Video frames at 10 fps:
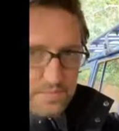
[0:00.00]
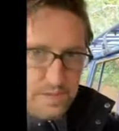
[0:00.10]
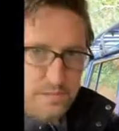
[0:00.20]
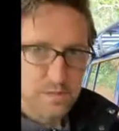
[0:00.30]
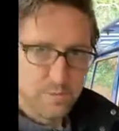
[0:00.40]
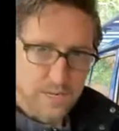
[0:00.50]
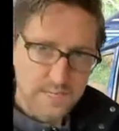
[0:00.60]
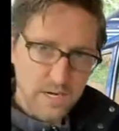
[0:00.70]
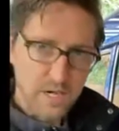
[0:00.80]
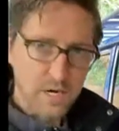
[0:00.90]
spreads
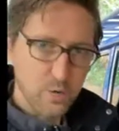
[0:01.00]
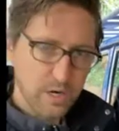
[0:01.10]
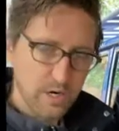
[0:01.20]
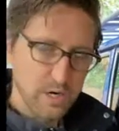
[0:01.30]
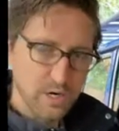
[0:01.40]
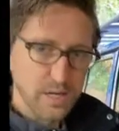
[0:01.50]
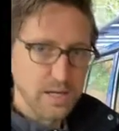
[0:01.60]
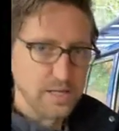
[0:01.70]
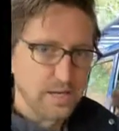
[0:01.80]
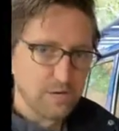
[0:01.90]
out a lot quicker,
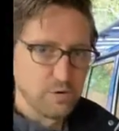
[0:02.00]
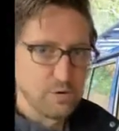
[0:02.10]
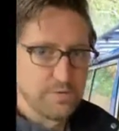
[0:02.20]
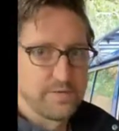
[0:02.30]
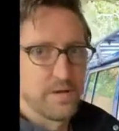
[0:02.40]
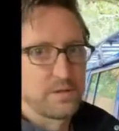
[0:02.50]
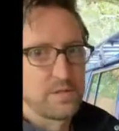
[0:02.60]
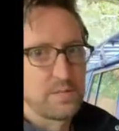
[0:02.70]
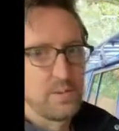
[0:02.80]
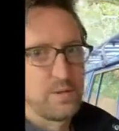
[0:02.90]
and the controlled flow is
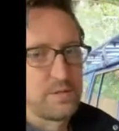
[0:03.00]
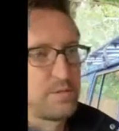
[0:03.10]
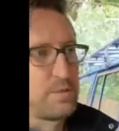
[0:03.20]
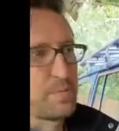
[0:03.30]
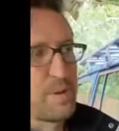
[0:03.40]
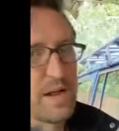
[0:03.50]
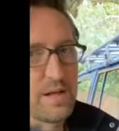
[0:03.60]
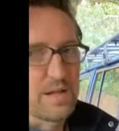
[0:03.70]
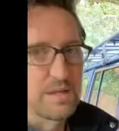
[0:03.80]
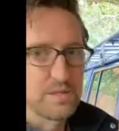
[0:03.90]
supposed to spread out
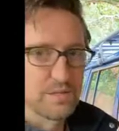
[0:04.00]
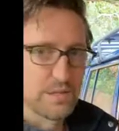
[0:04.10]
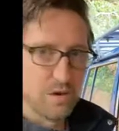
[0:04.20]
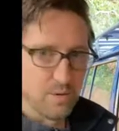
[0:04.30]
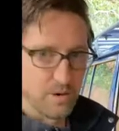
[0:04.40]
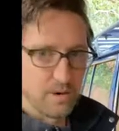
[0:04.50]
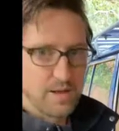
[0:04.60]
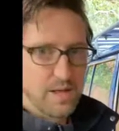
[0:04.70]
a lot slower.